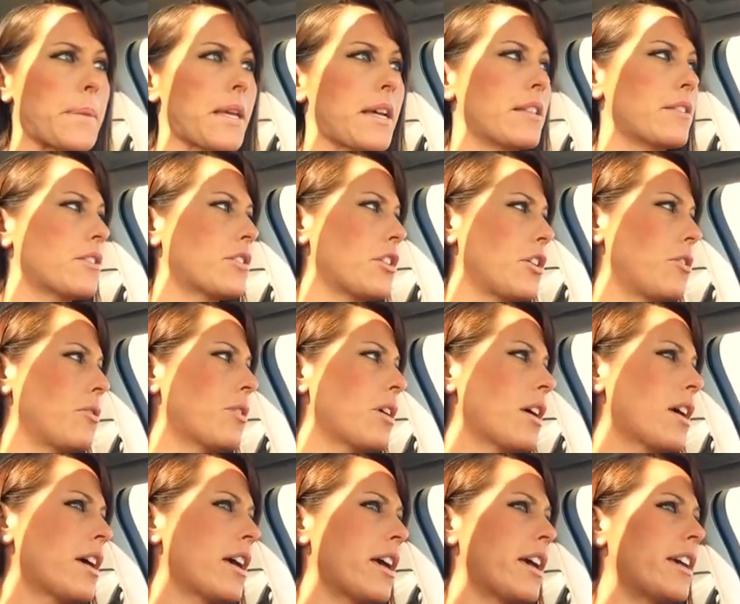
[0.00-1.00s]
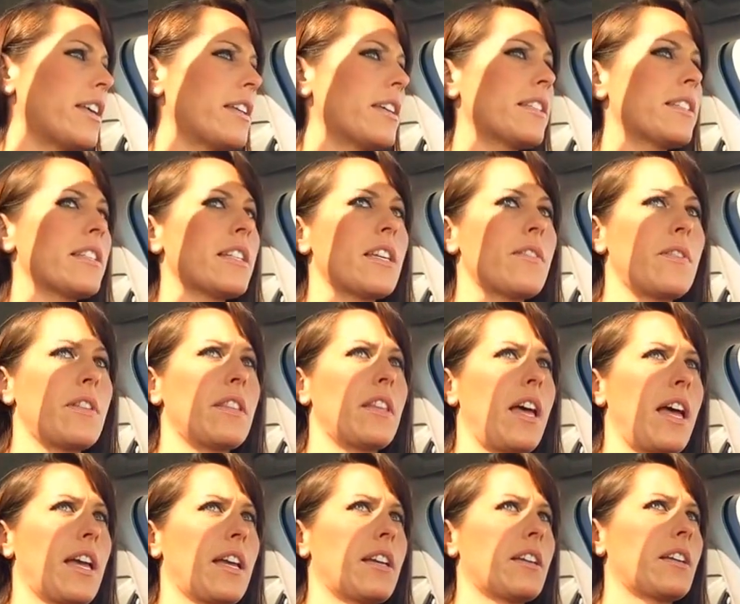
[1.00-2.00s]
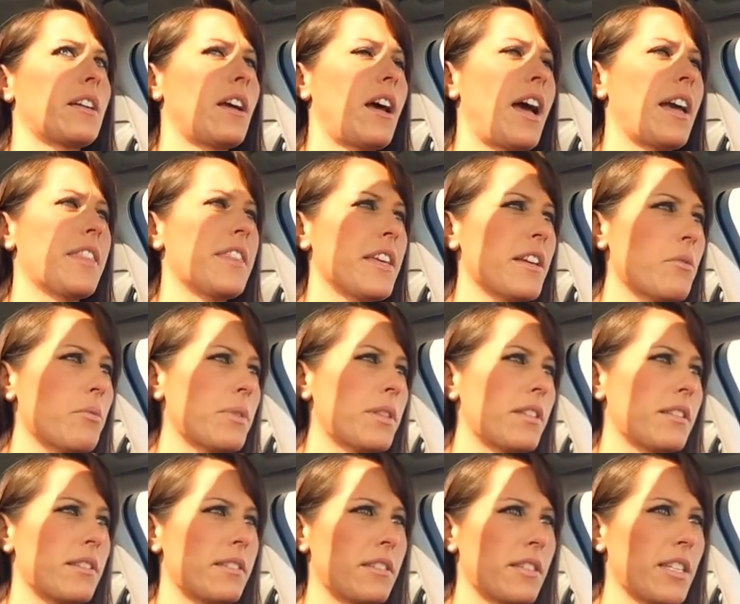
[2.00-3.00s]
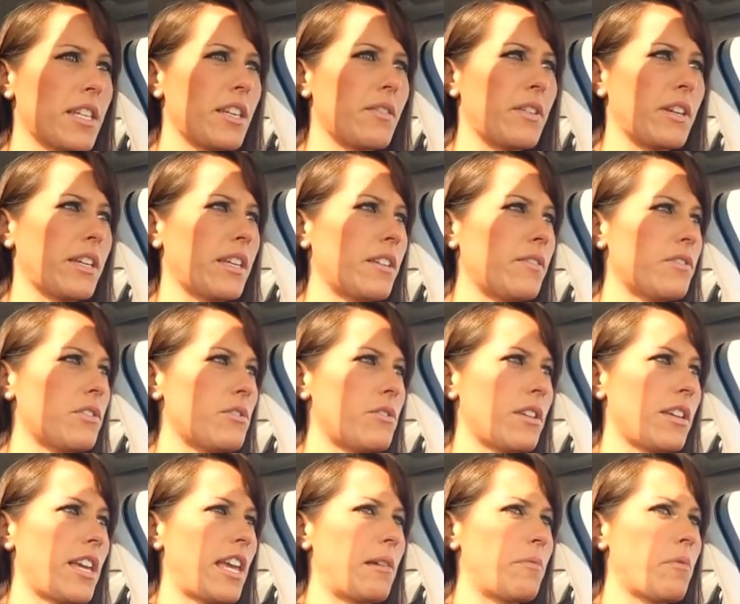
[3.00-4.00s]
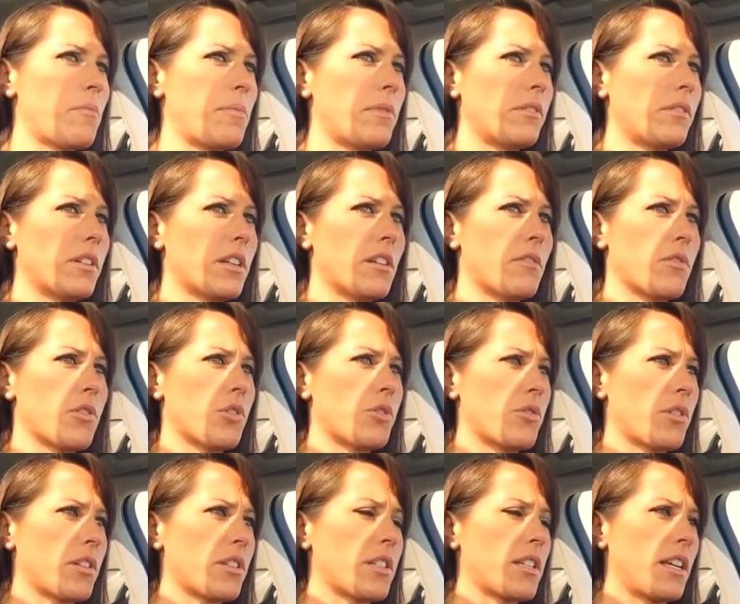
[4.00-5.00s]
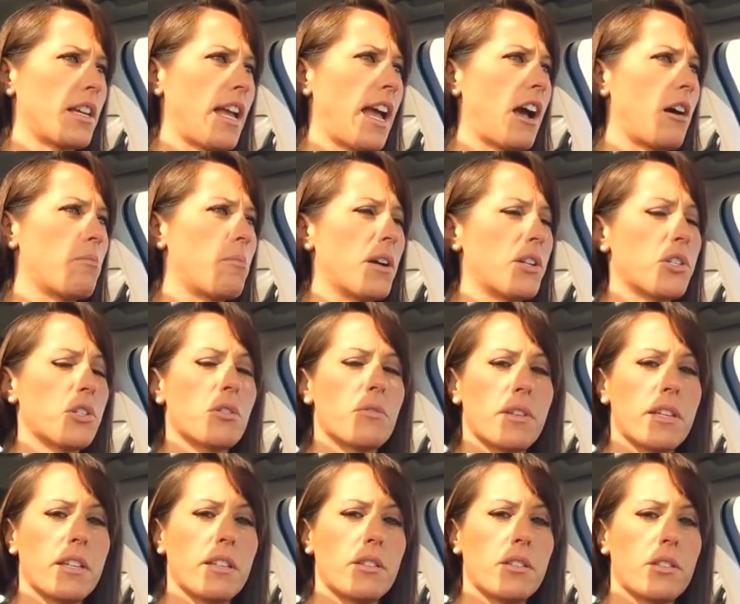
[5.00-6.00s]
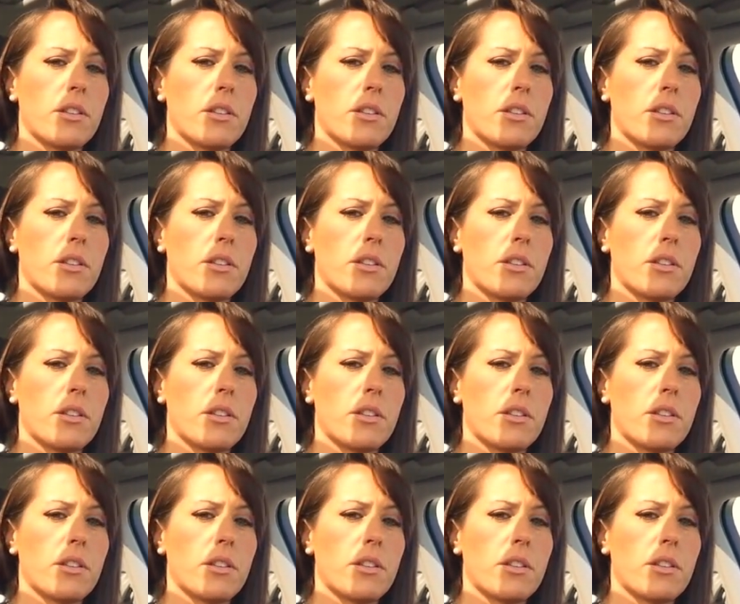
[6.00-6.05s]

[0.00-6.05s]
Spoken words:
And so it isn't even like, I think with the sleeve, it gives you the capability of restricting how much you eat.